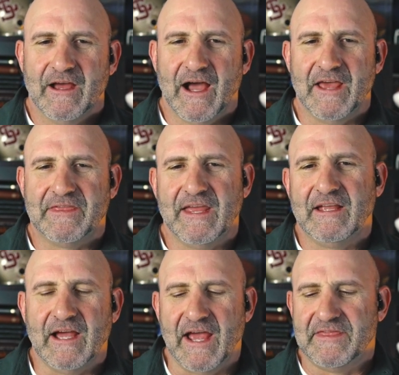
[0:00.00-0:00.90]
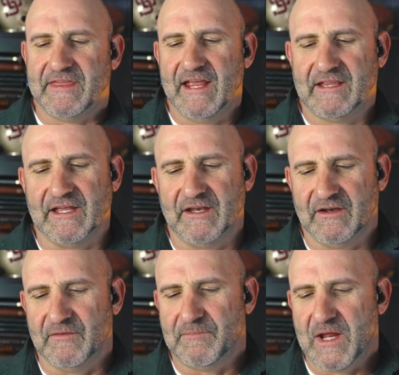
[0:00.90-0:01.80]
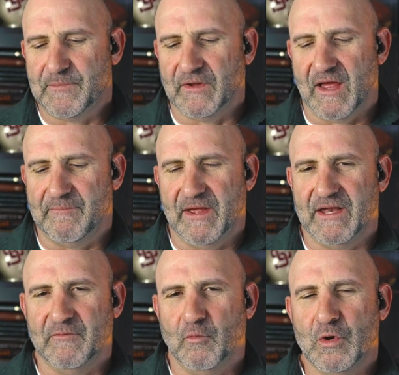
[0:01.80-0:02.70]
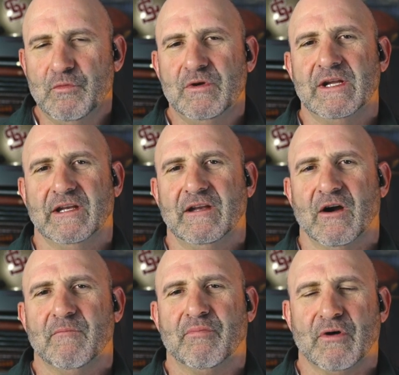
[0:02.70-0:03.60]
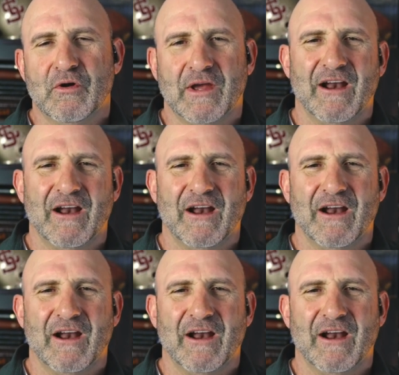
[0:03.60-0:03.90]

I think, I think that people have been wounded or broke.